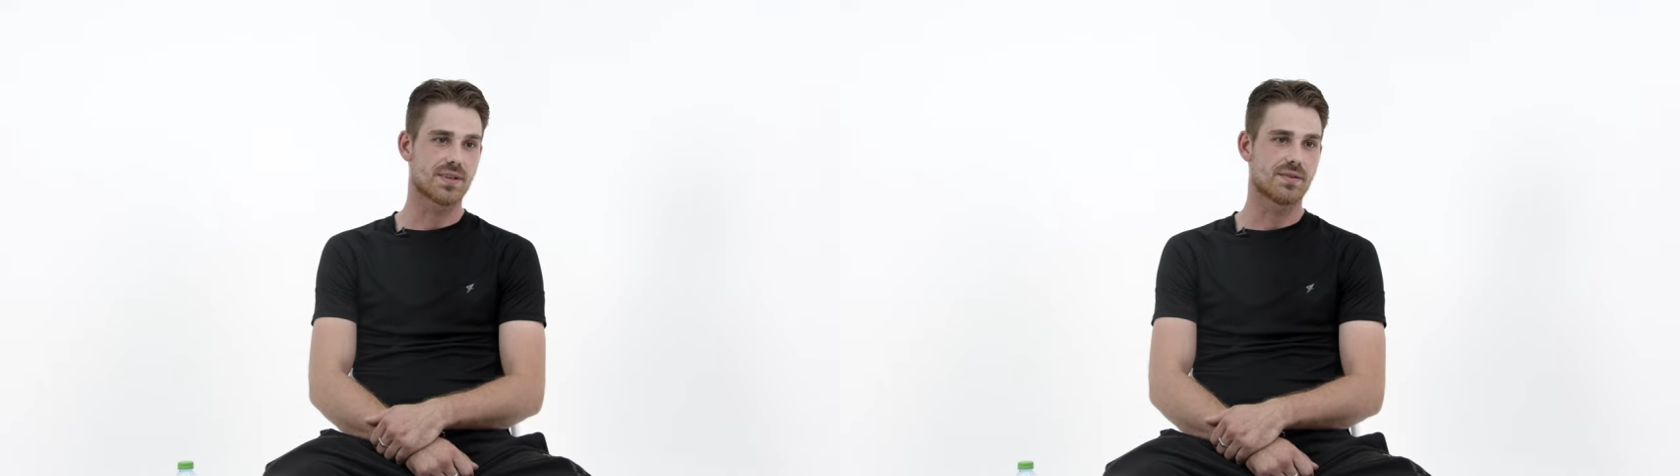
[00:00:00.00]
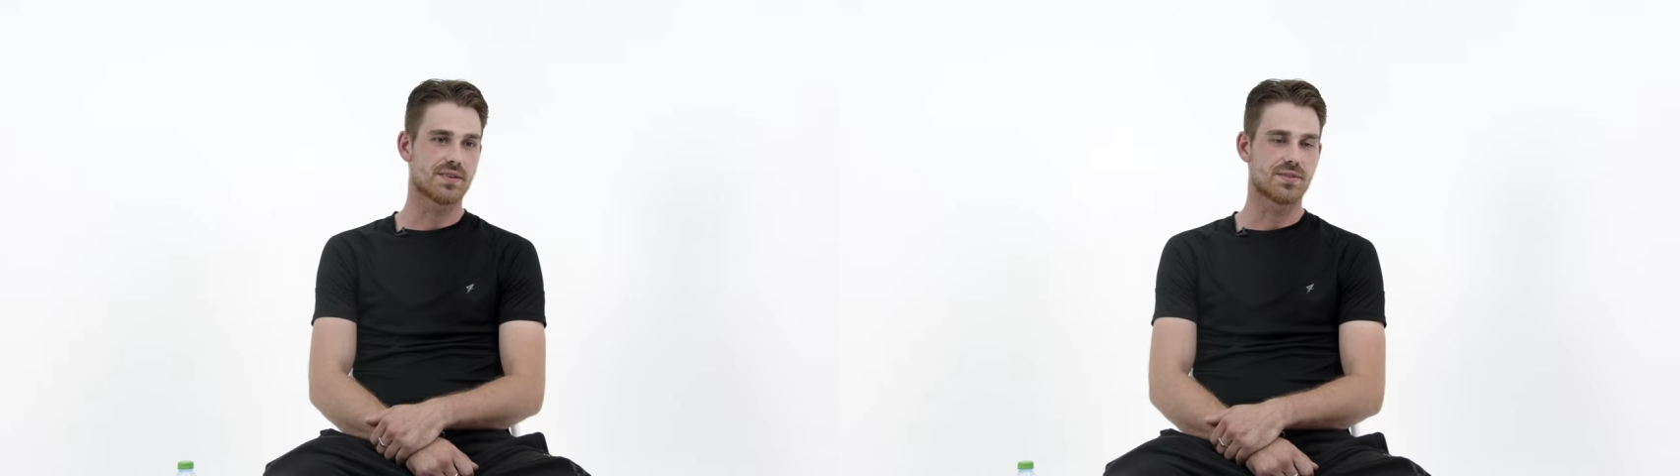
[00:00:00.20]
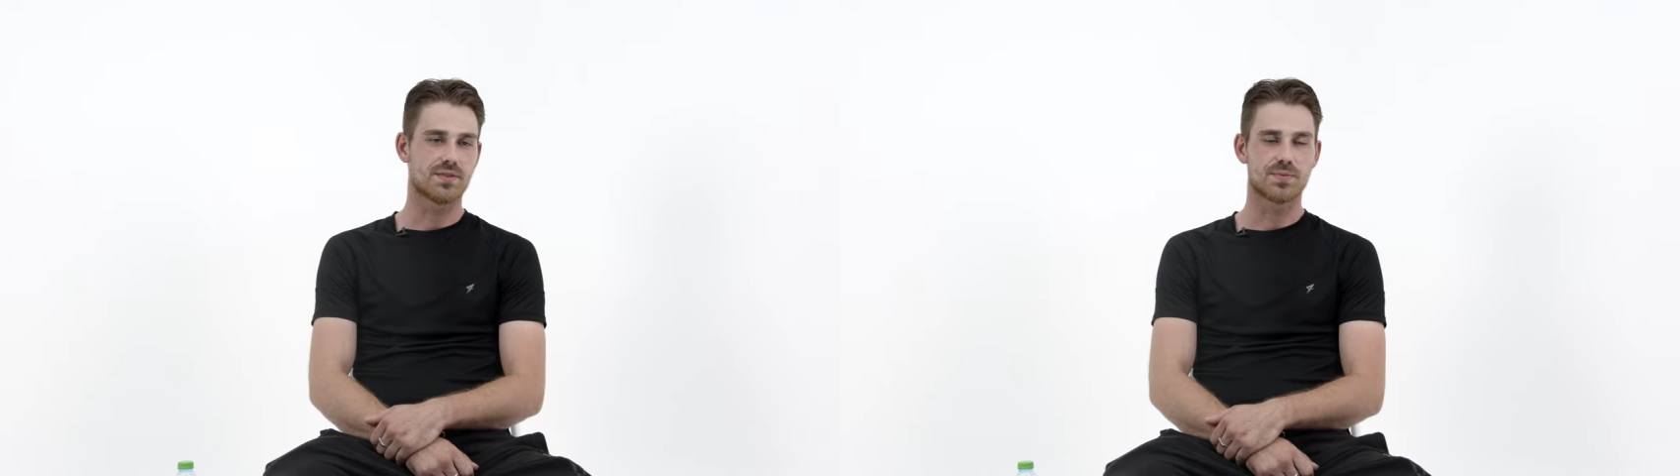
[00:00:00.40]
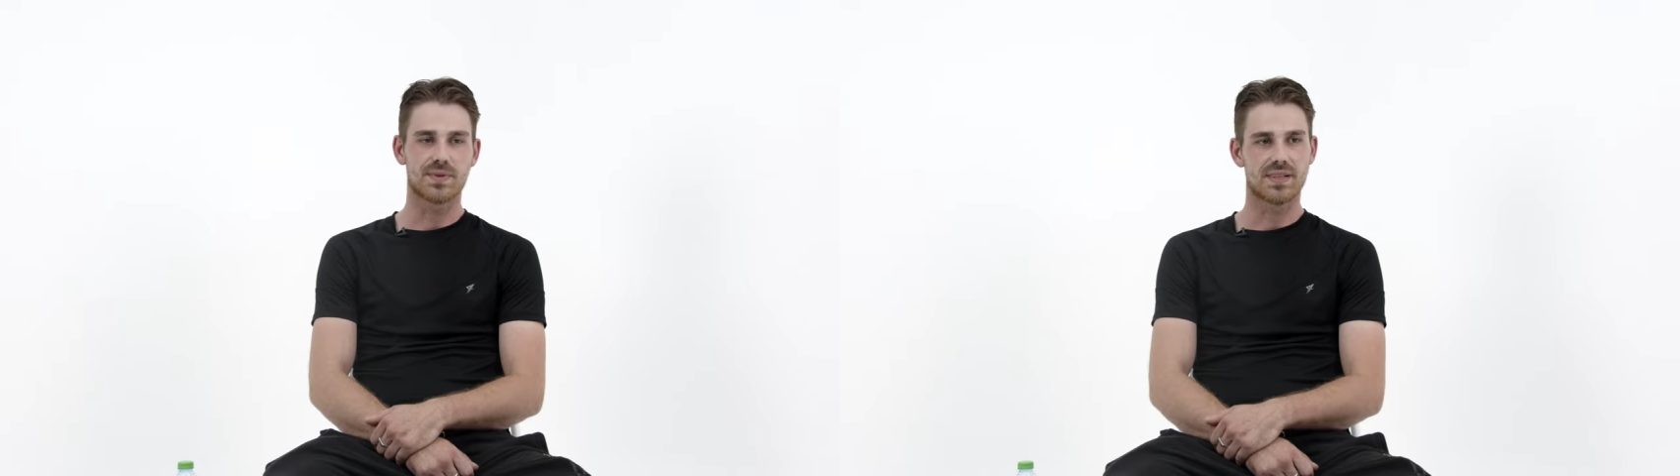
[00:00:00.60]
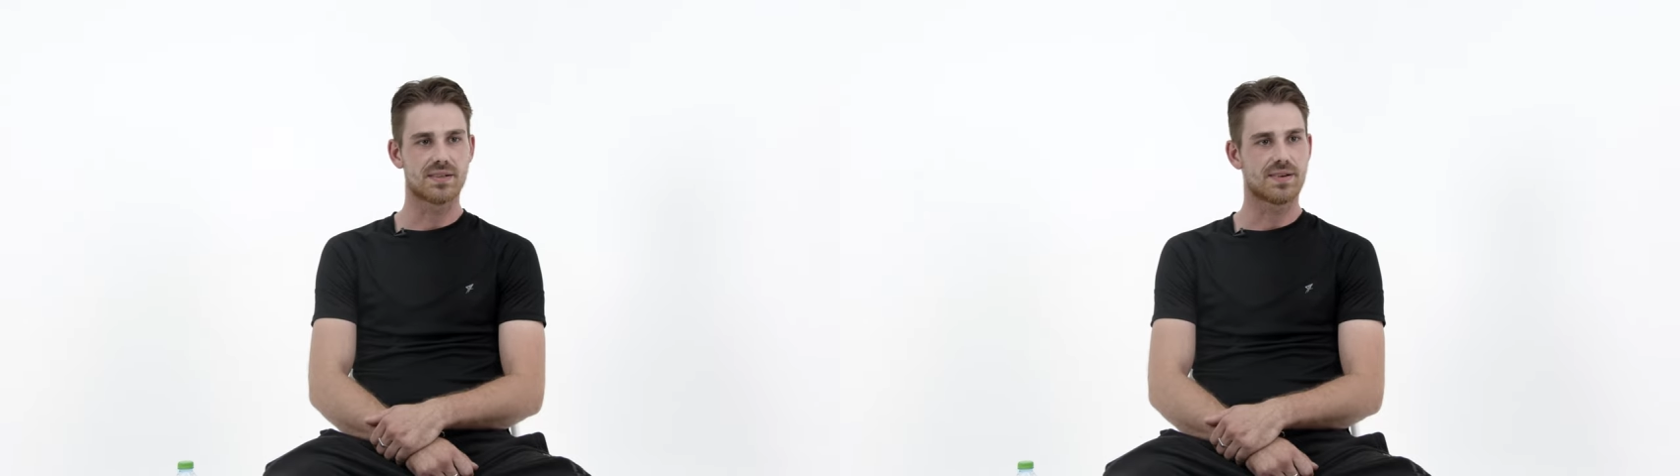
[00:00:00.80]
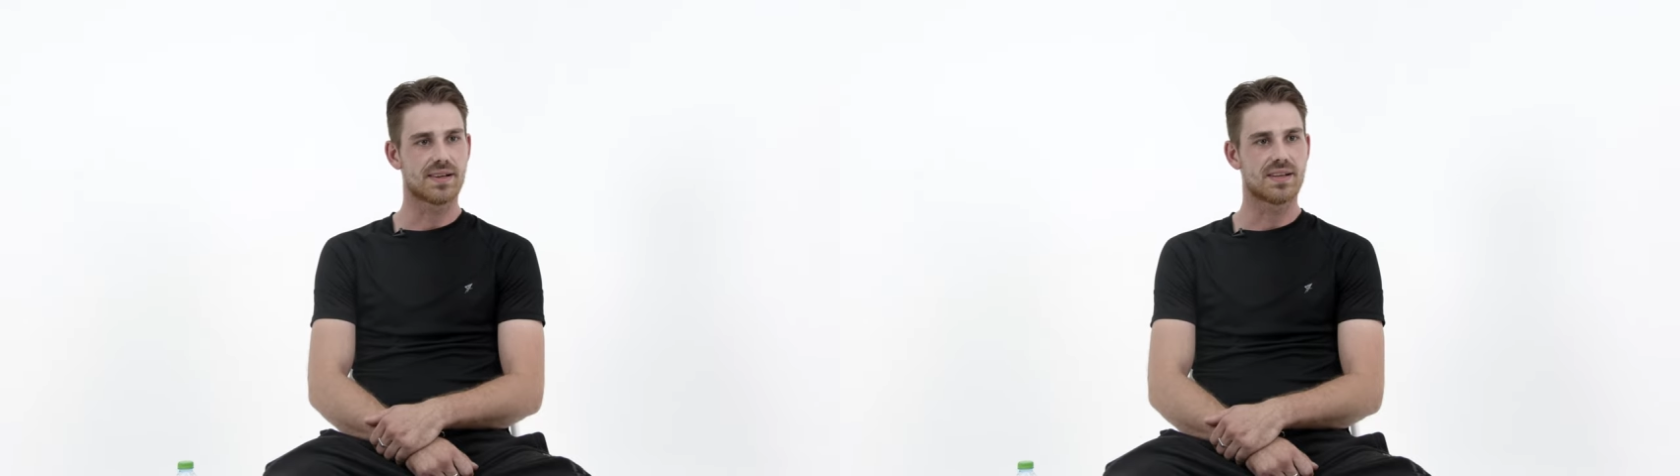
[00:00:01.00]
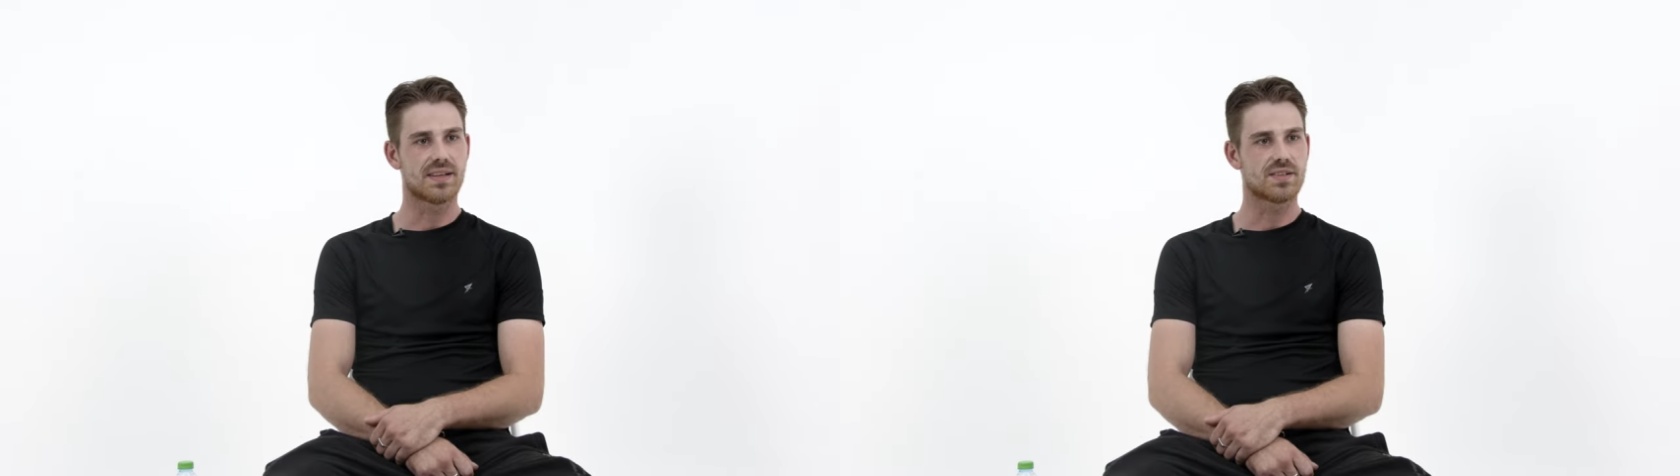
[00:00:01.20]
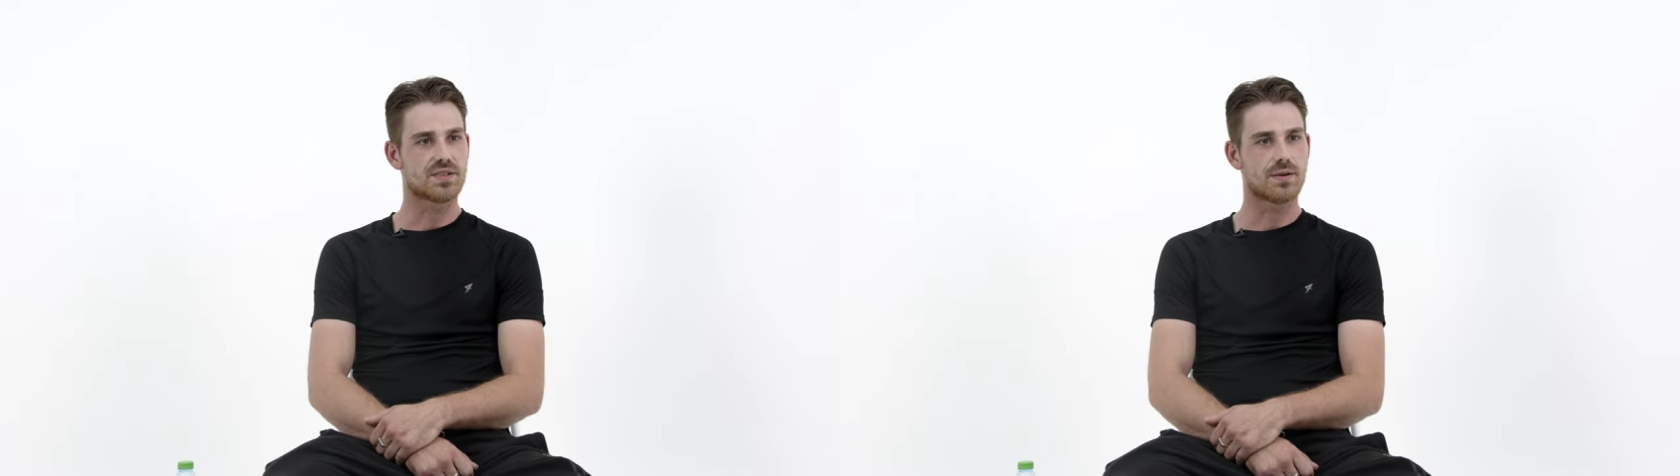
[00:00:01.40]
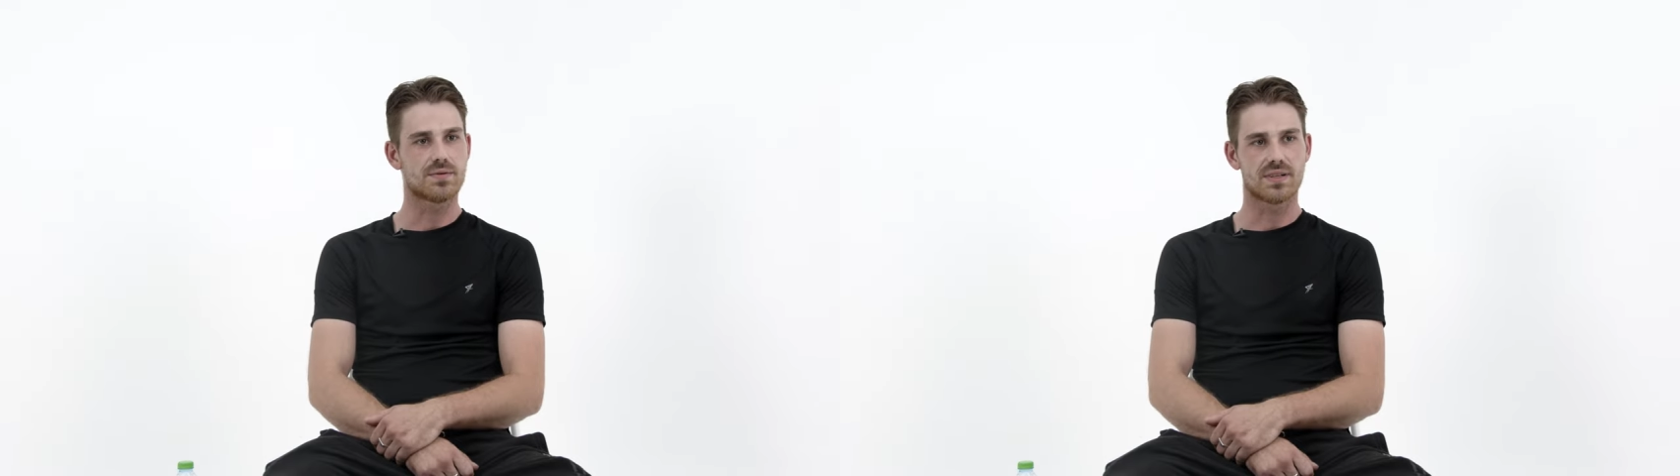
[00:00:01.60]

you know, the tours we did around there and the shows